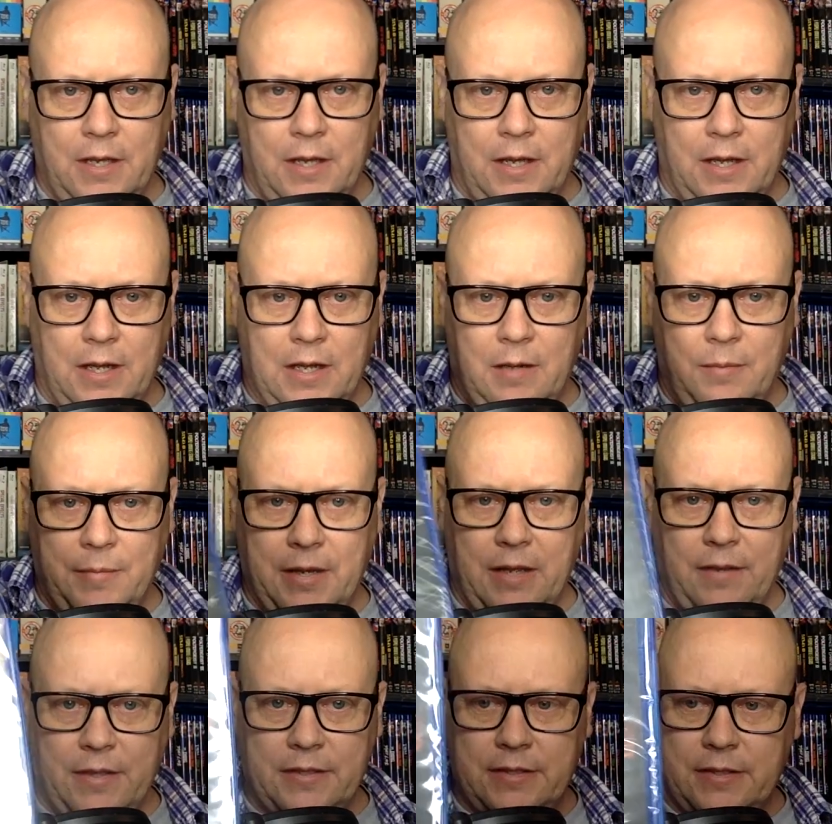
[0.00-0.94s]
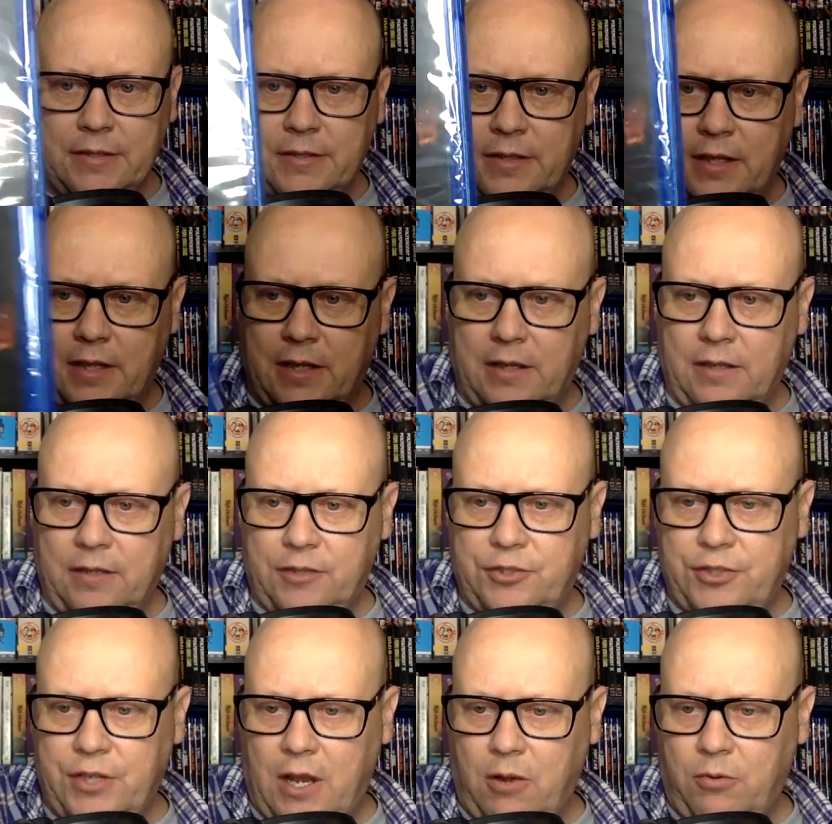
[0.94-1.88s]
Now, this is a
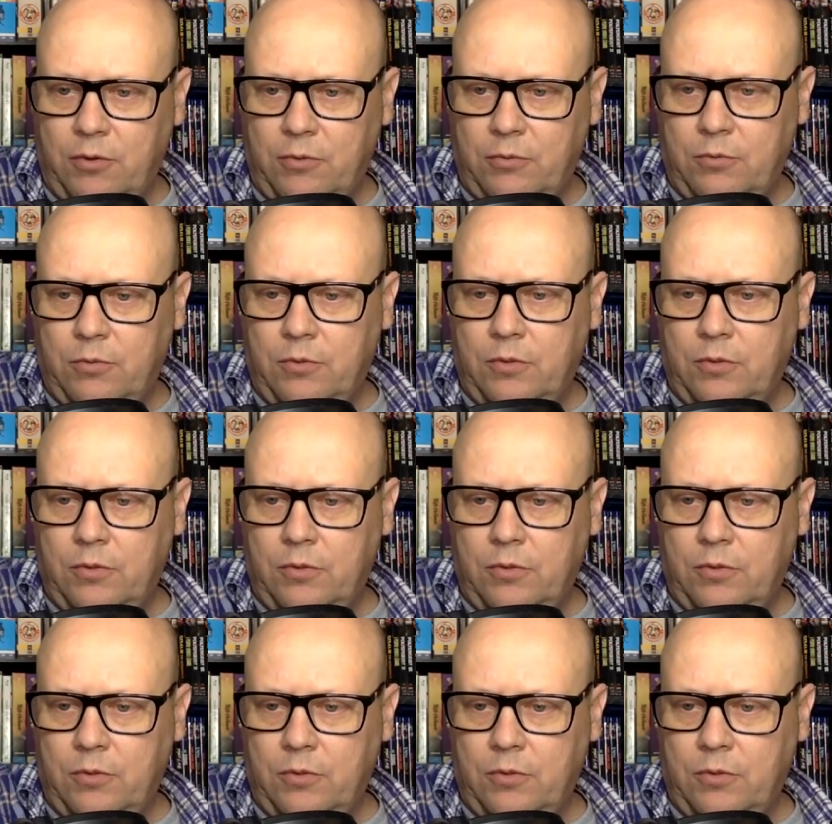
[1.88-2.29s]
Shout